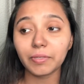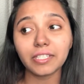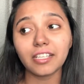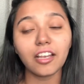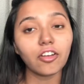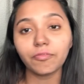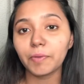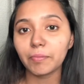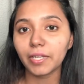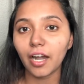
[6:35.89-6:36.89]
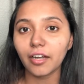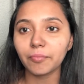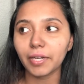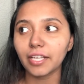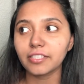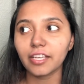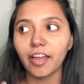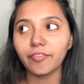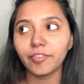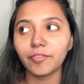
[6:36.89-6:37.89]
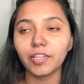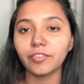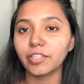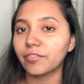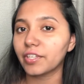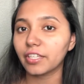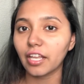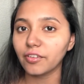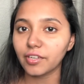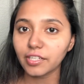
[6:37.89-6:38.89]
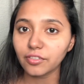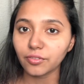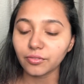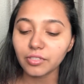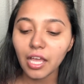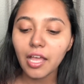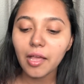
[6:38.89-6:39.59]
because a lot of people aren't, but I see everyone looking for the yellow undertones,